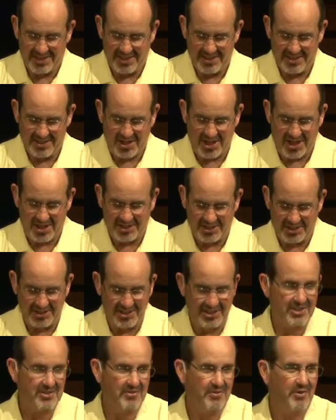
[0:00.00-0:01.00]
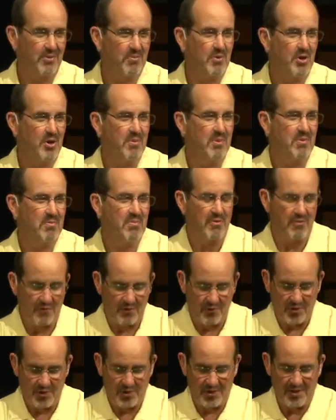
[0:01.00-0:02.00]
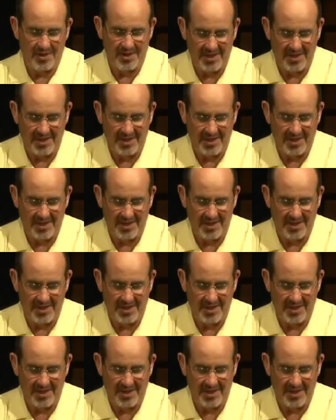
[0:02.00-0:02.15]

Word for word: talk to you just for a moment before